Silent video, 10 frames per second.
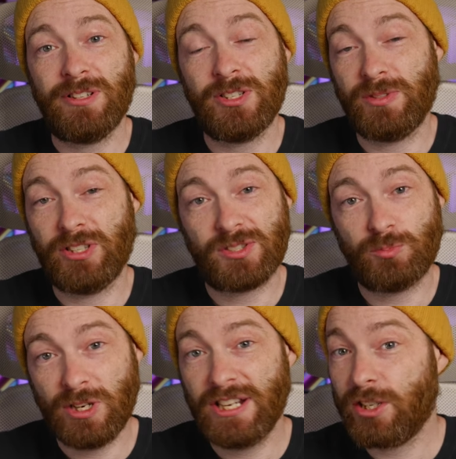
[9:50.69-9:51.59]
because we've got
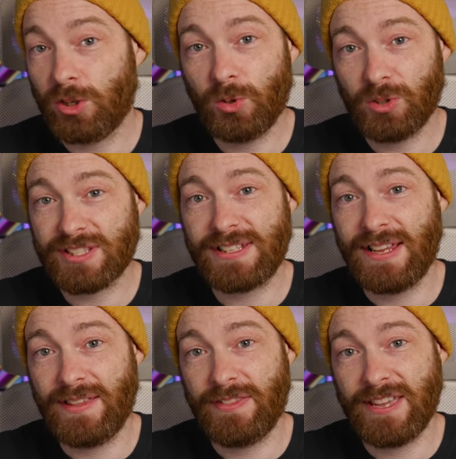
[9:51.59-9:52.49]
some really cool,
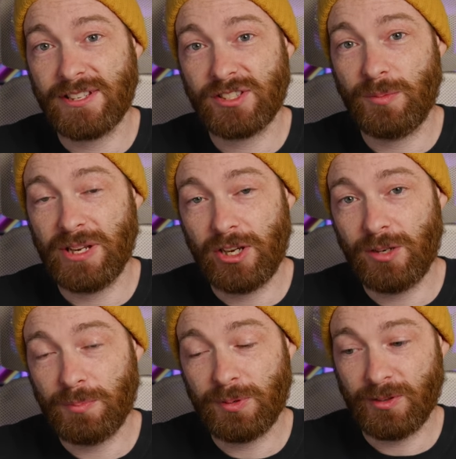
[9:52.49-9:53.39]
exciting things coming
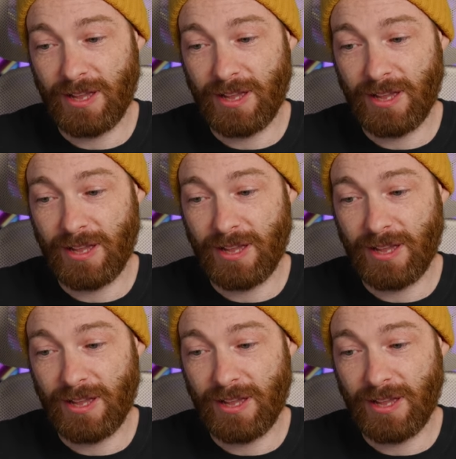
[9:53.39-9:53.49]
up.